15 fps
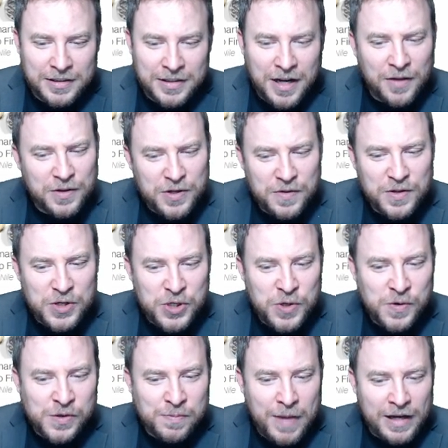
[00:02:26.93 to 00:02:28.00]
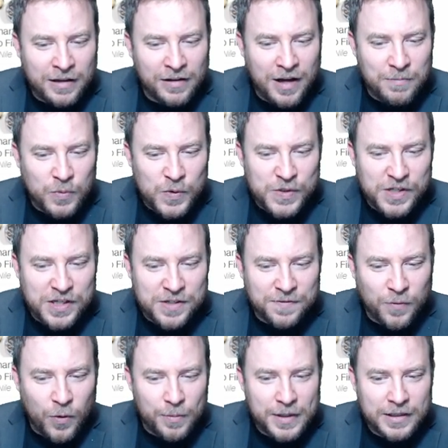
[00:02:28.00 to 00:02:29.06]
Now the shoes make a lot more sense
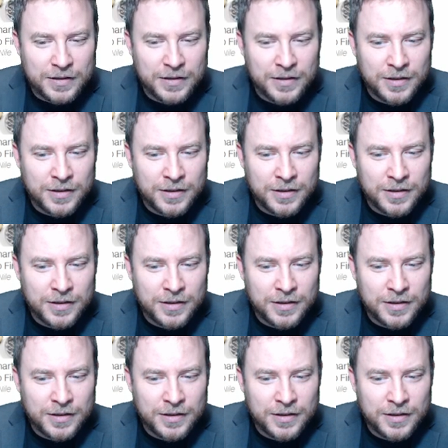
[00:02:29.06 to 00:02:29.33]
for me.